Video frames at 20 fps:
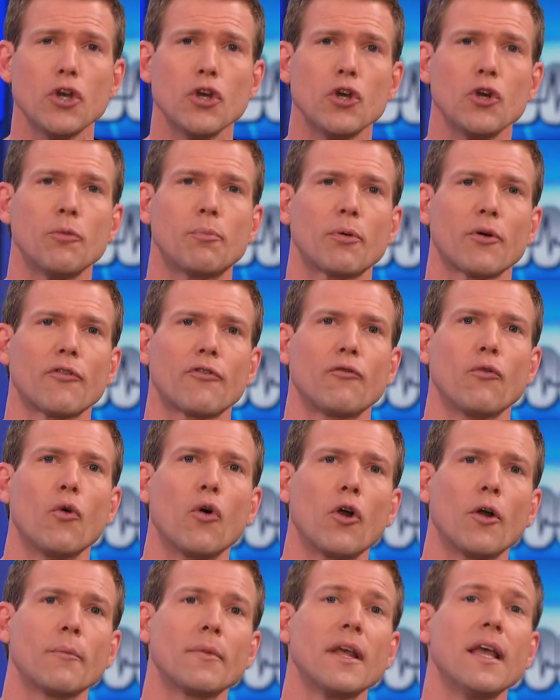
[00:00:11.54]
who
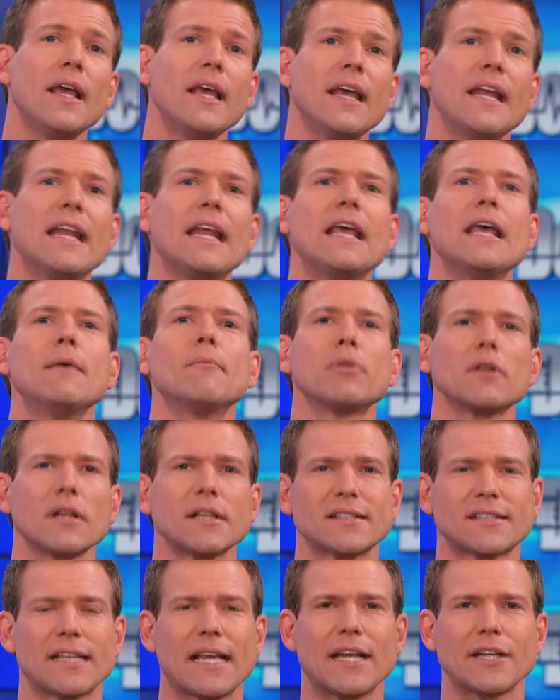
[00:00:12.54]
performed an
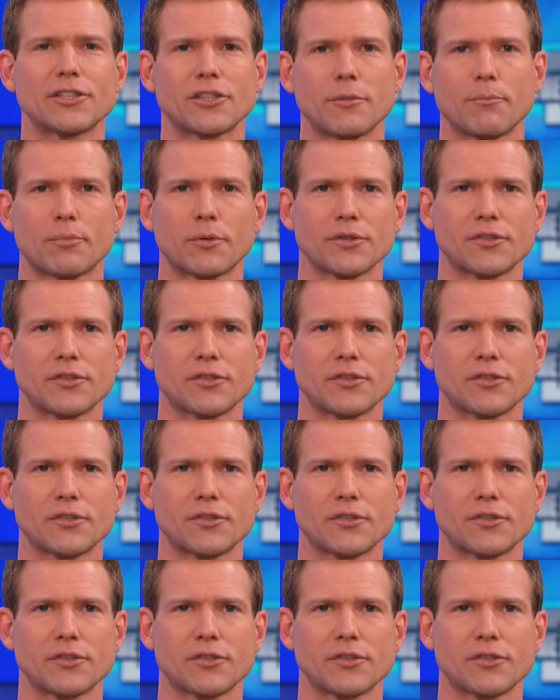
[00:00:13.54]
embolization